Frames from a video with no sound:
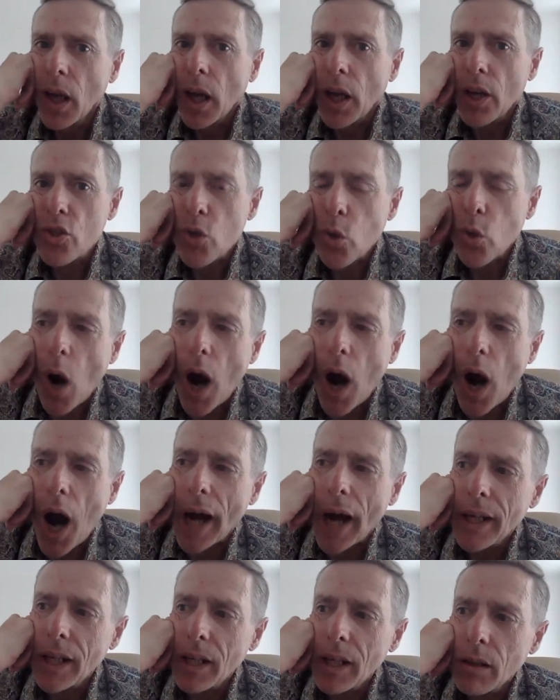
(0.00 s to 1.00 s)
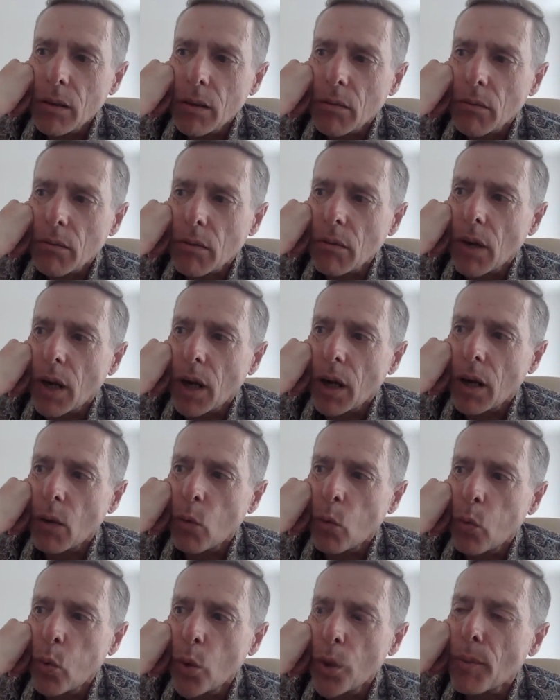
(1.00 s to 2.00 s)
And so I
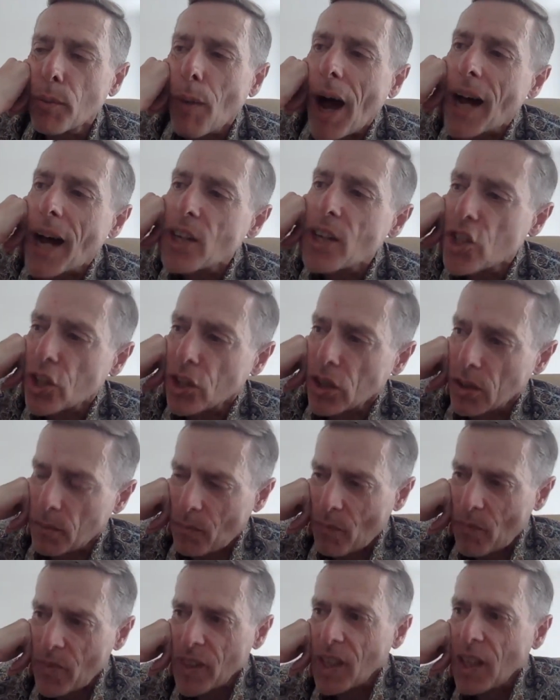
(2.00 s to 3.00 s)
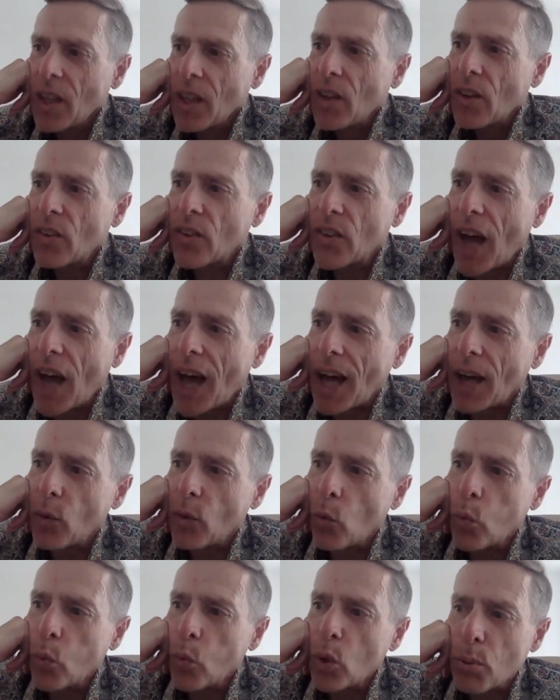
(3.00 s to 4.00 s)
would imagine that
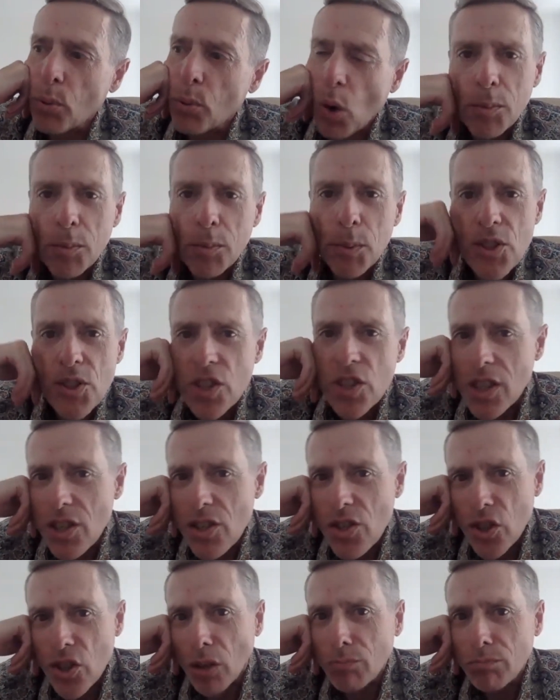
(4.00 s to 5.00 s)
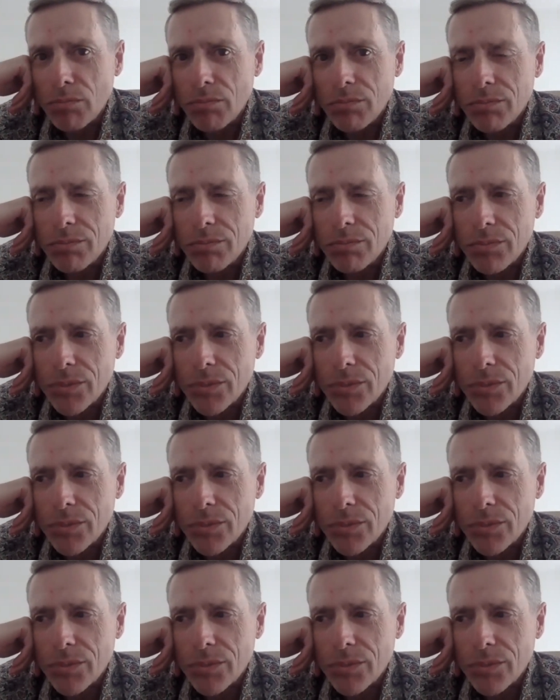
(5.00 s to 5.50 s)
we'll probably see some